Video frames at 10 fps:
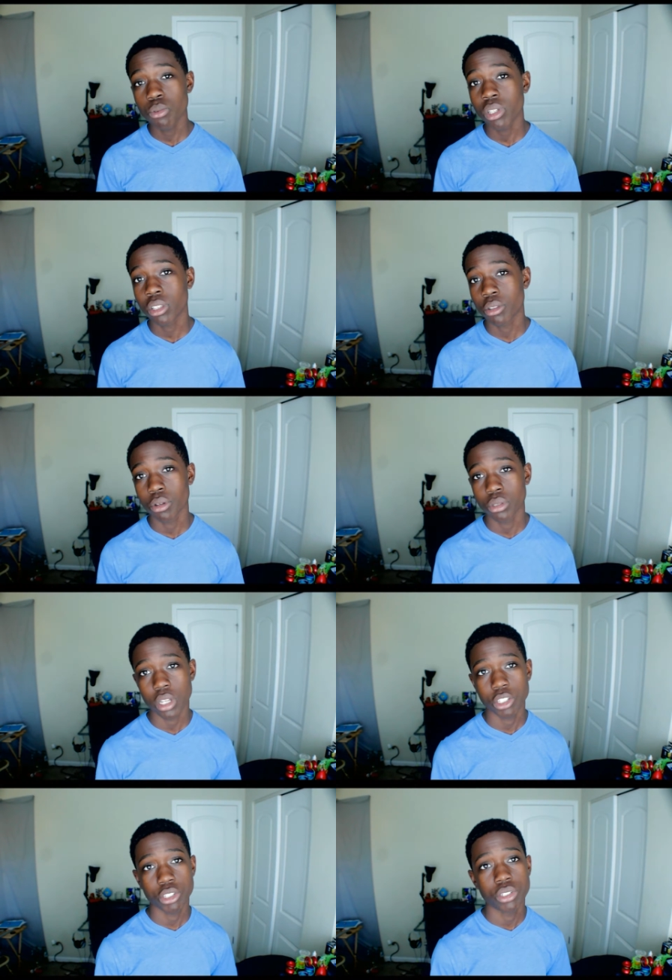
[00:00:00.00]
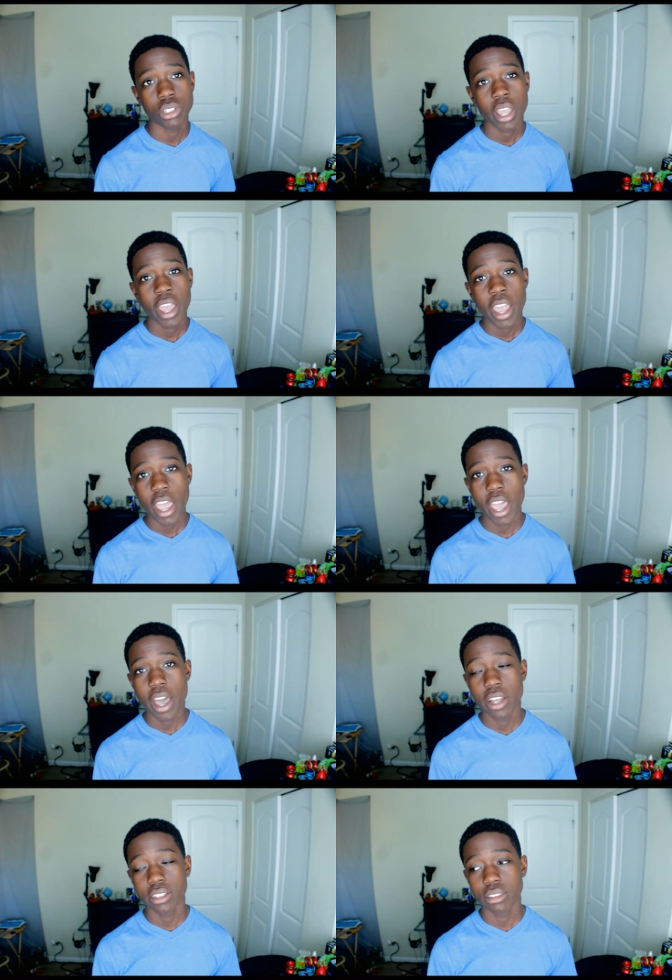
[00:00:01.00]
weekly throw sessions,
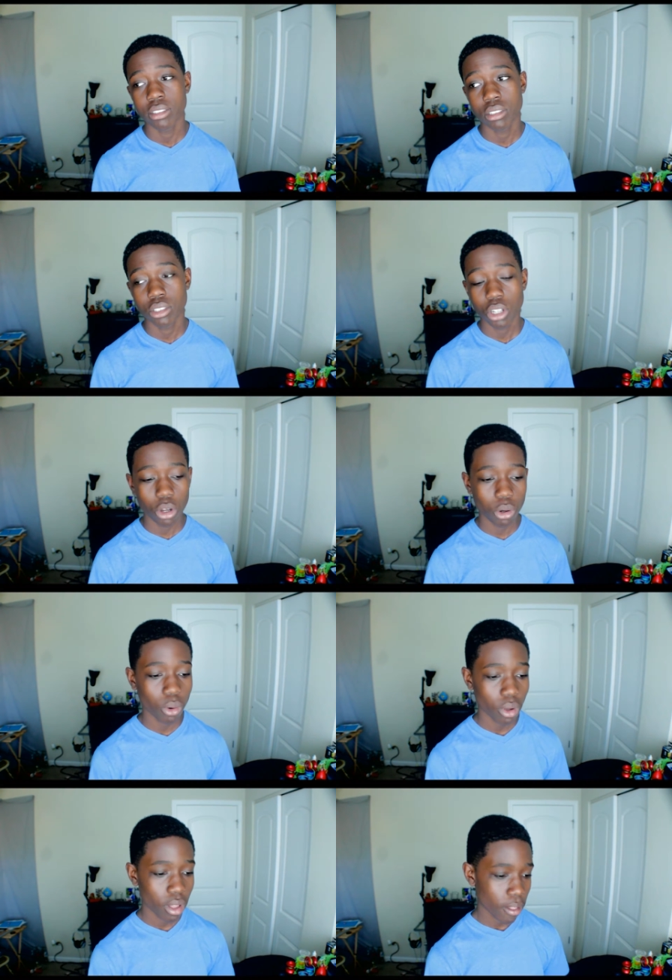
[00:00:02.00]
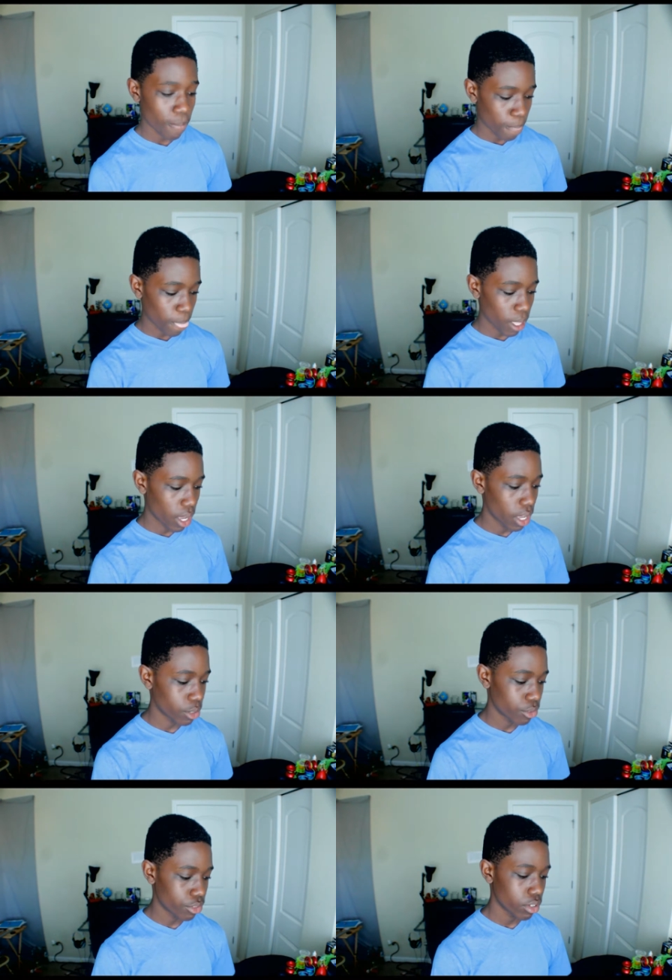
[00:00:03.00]
and so
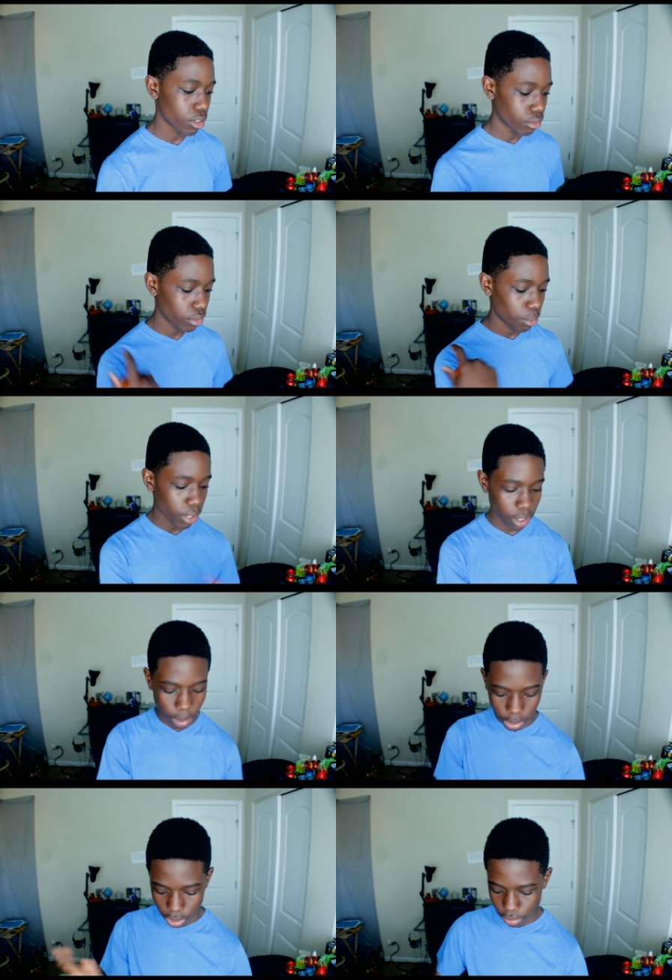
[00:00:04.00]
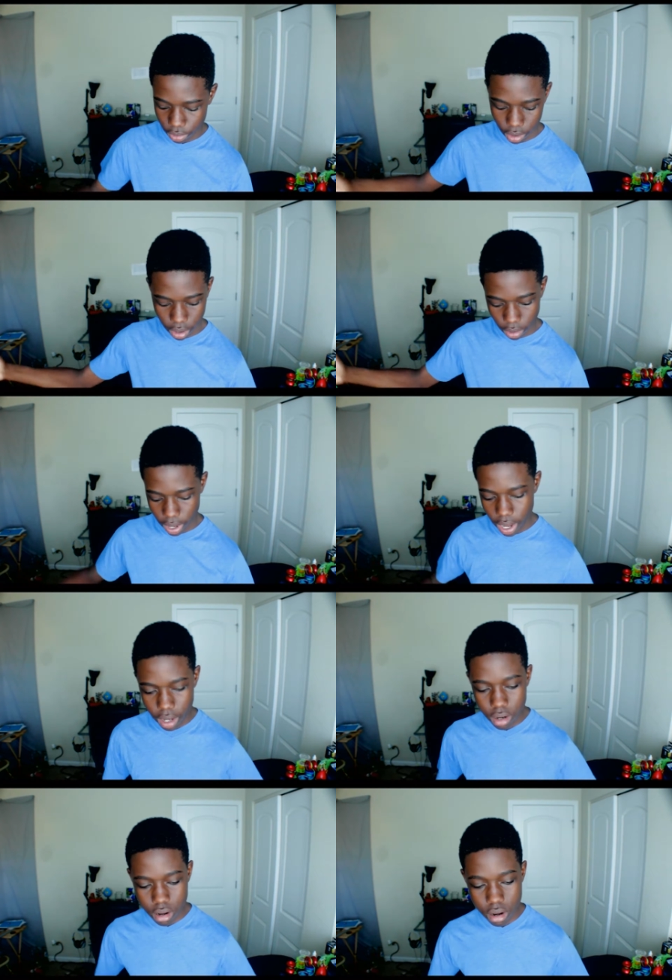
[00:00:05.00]
you've seen the playability of this yo-yo,
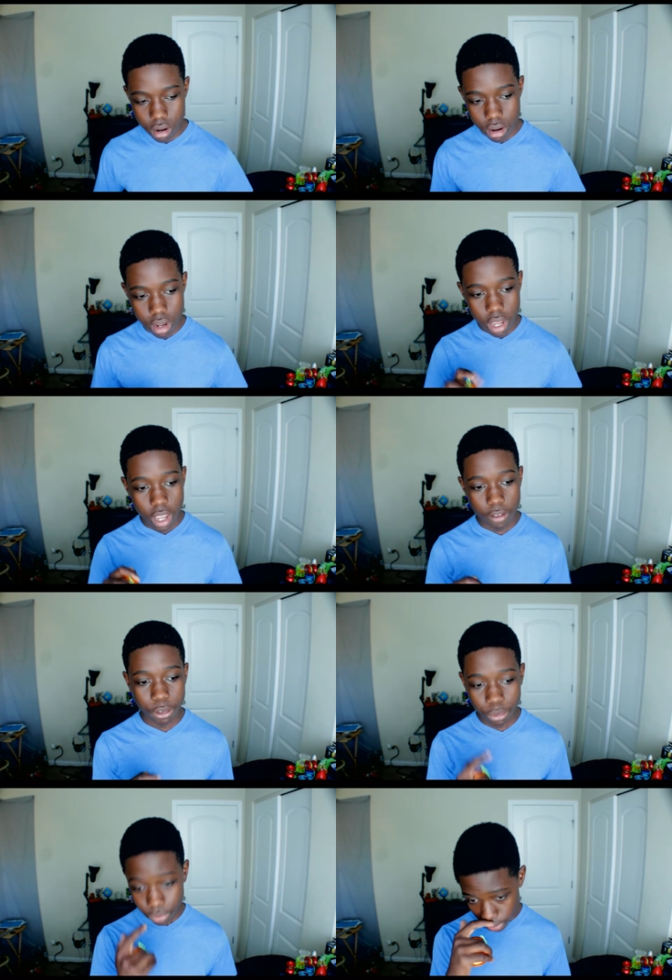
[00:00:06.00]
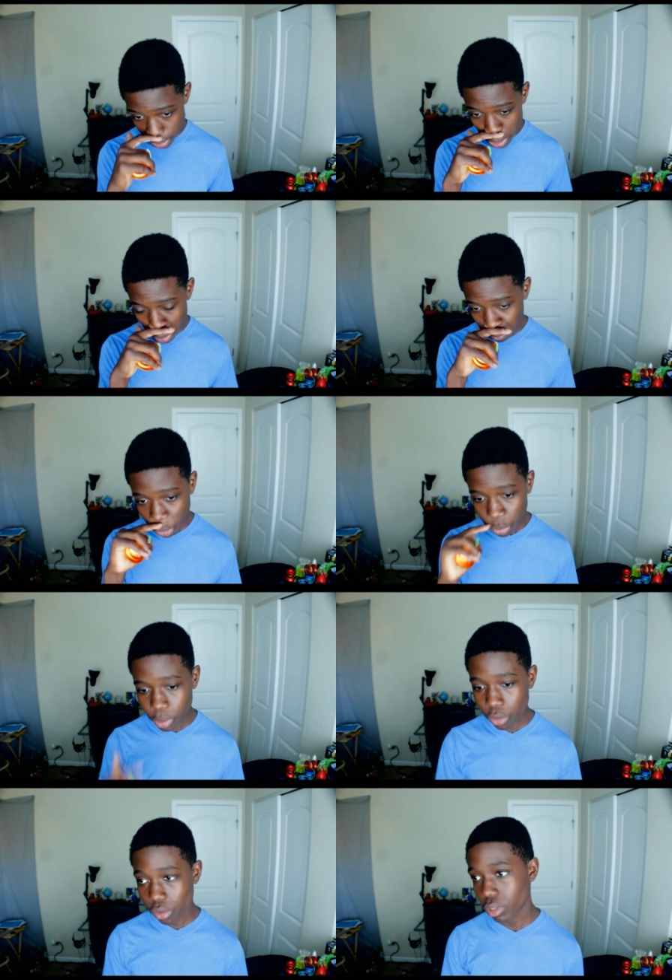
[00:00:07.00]
and if you've seen, I've only
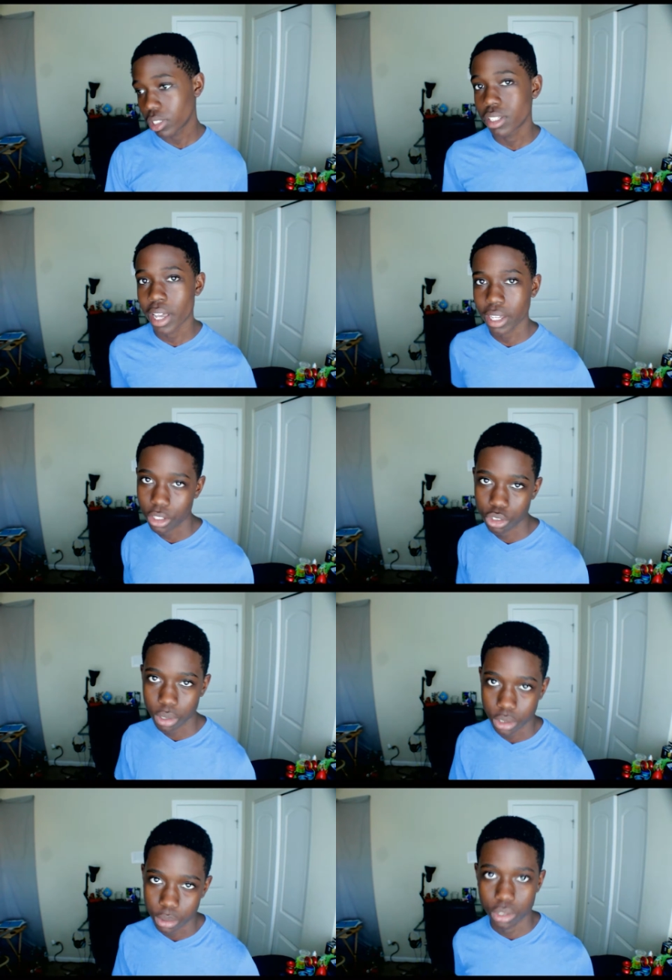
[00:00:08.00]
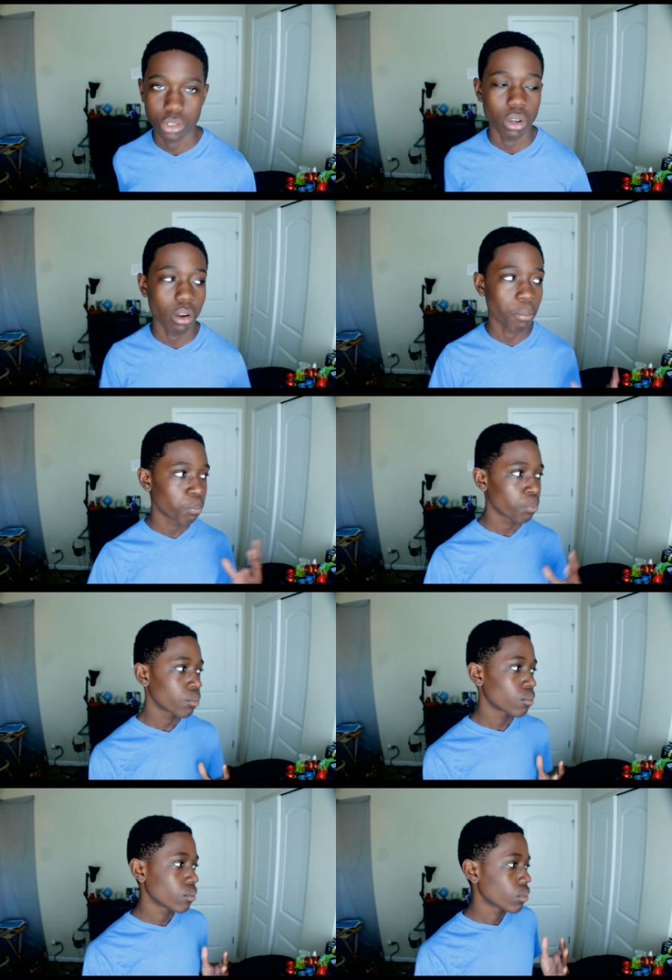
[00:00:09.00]
been doing really techie tricks with this yo-yo.
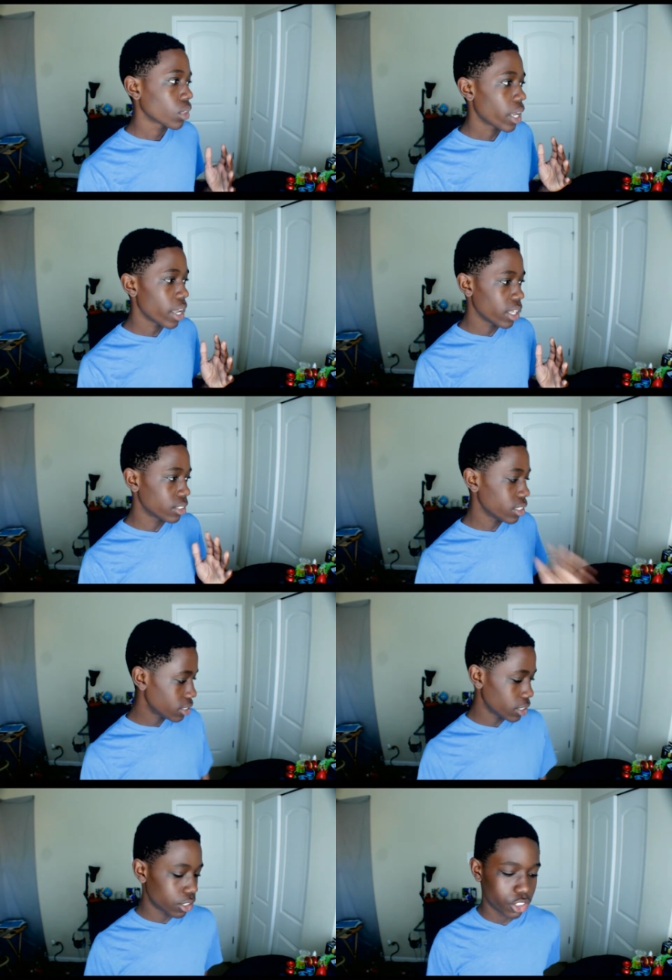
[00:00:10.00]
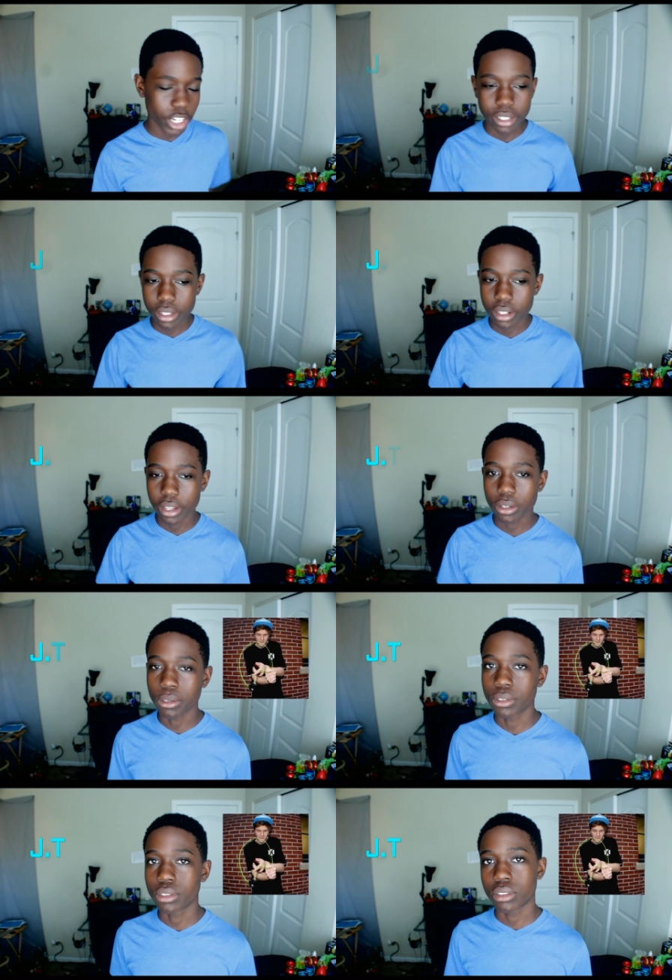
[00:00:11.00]
And since it's JT
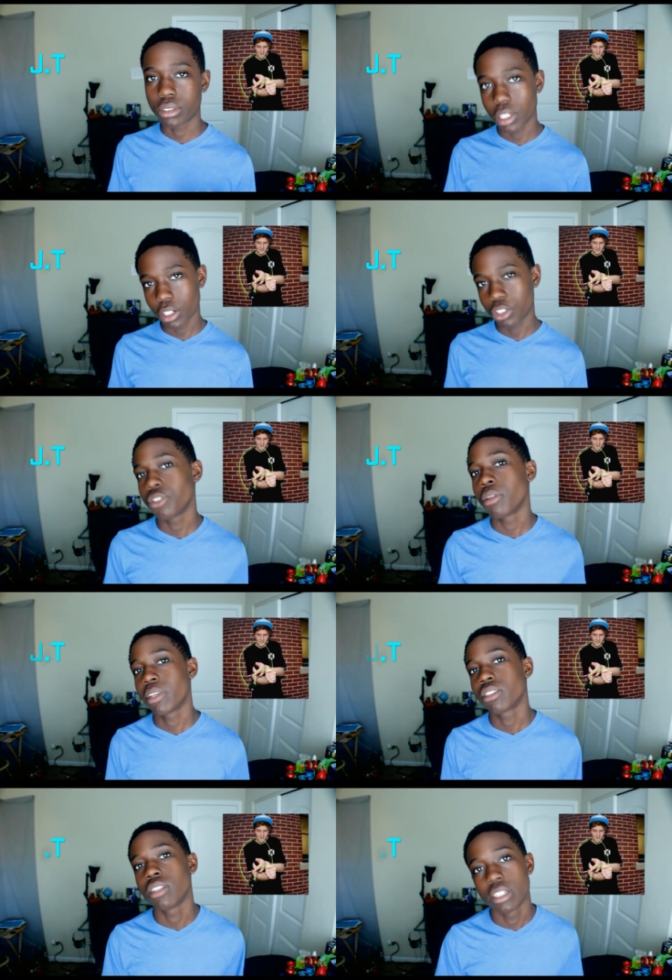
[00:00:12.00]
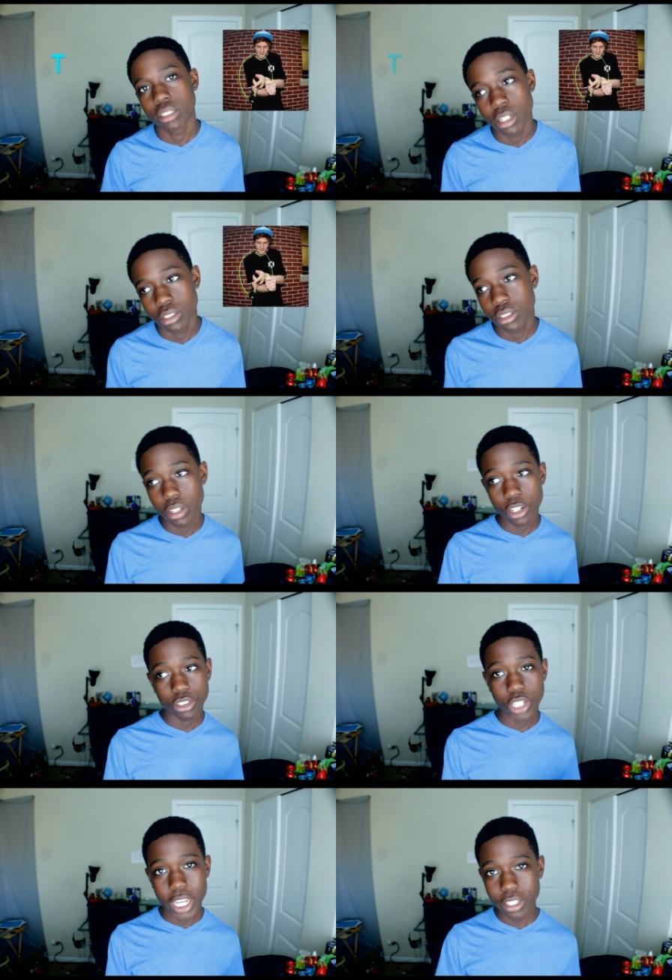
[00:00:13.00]
Nichols' signature, that makes a lot of sense.
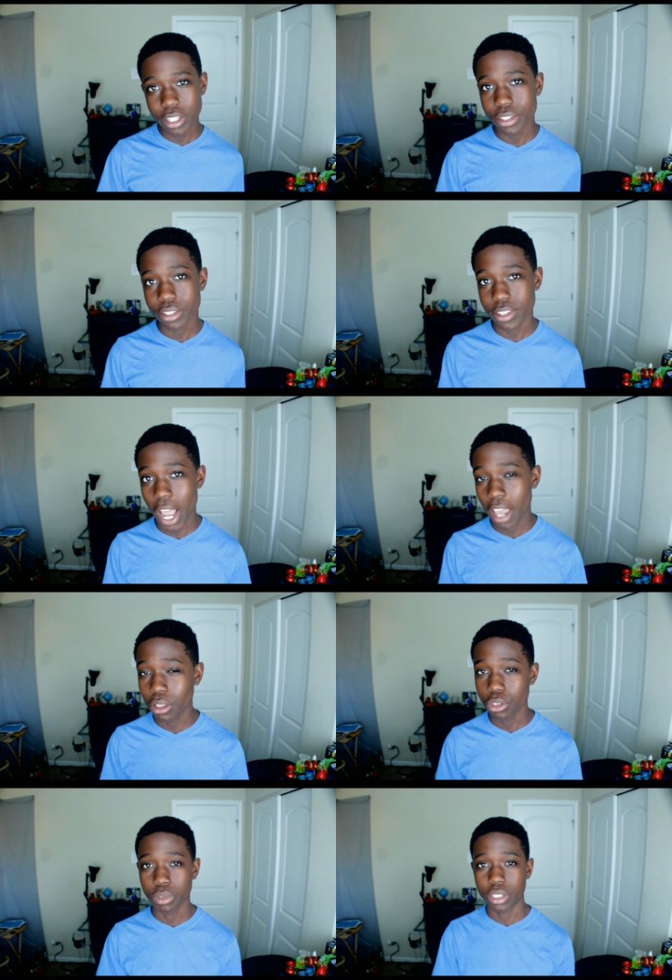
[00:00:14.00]
JT's style is